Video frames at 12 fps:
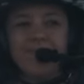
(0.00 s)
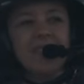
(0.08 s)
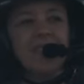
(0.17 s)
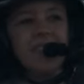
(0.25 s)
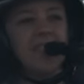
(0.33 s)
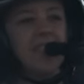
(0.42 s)

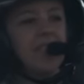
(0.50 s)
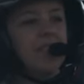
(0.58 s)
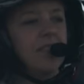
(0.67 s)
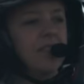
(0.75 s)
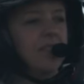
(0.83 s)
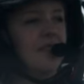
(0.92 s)
We're coming up on
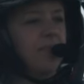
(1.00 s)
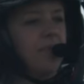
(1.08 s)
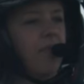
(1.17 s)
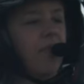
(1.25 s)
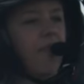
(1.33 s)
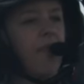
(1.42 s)
the end of our
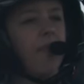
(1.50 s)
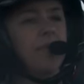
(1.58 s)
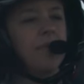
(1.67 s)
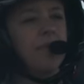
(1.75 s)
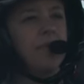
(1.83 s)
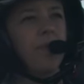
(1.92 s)
trip here now,
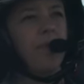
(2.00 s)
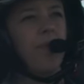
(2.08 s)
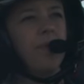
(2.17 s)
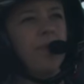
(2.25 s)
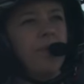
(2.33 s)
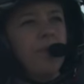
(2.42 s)
so
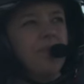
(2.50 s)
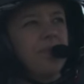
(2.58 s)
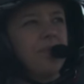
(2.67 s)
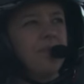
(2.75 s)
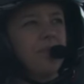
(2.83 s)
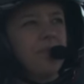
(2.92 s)
we really
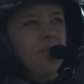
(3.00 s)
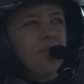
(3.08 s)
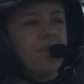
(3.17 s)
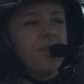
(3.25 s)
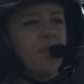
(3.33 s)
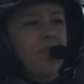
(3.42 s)
wanted to get
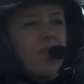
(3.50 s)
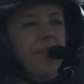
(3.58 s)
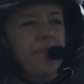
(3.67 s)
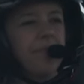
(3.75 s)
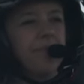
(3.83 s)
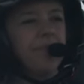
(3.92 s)
it on
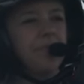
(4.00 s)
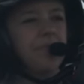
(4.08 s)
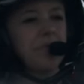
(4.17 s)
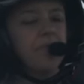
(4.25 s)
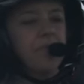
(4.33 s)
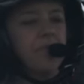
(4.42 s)
the,
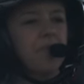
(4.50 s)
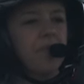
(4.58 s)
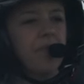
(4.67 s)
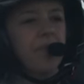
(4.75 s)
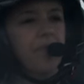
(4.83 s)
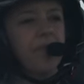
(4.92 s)
on
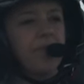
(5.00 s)
the road,